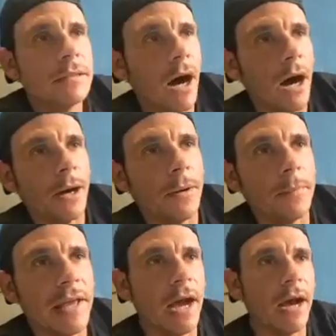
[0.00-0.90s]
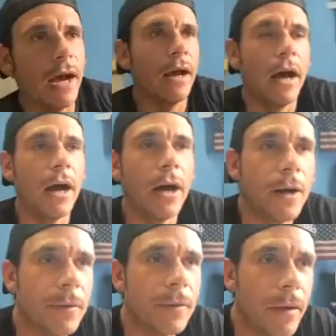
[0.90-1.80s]
Yeah.
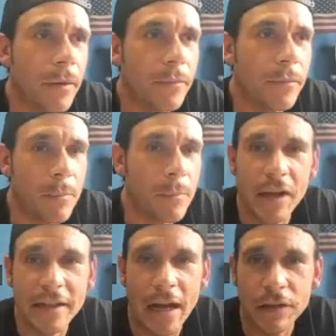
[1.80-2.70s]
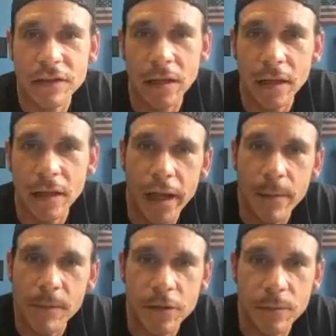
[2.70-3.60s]
To break it down to
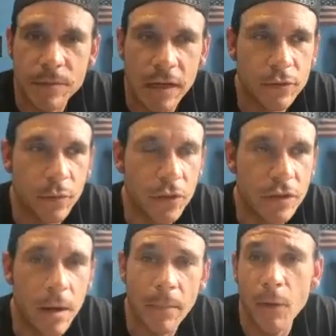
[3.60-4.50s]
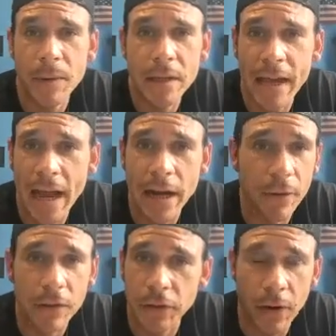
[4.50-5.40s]
layman's terms, I guess what you're talking about would be
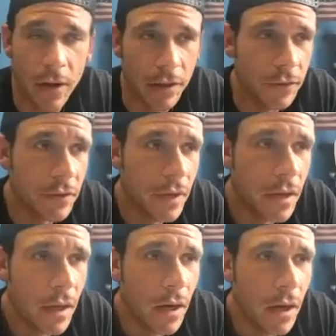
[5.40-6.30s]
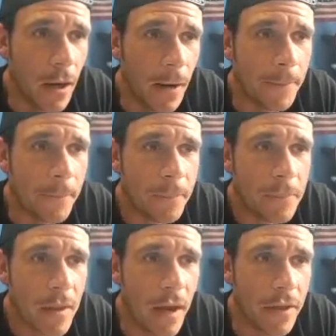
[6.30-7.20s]
catering to your audience.
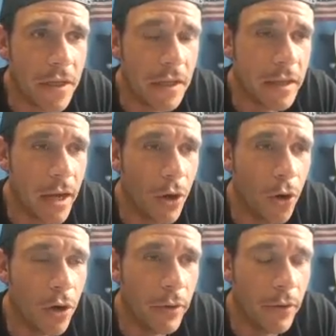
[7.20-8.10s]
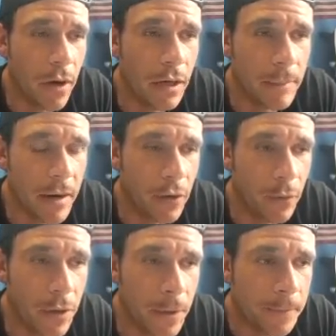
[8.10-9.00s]
I think that earlier on in my
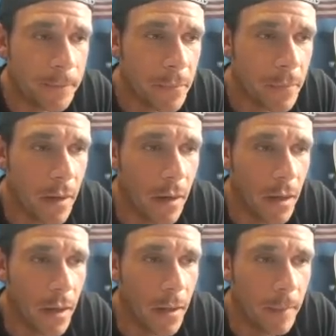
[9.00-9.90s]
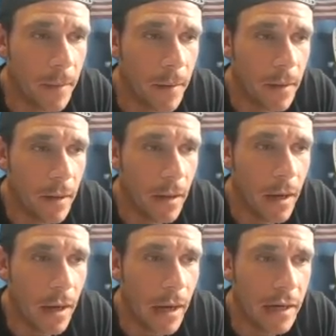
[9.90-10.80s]
career, um,
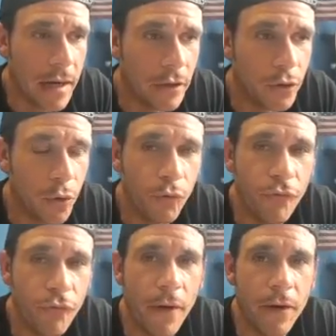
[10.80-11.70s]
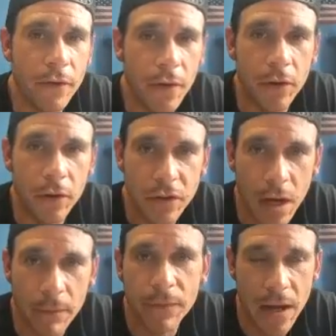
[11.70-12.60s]
I did not do a very, very good
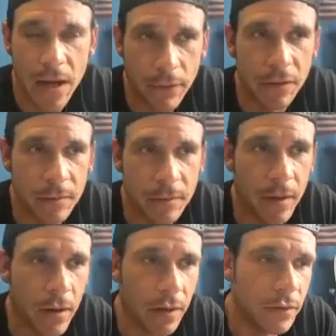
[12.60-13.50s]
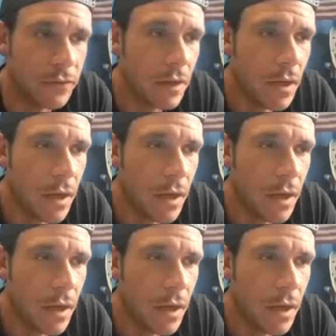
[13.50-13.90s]
job of catering to my audience.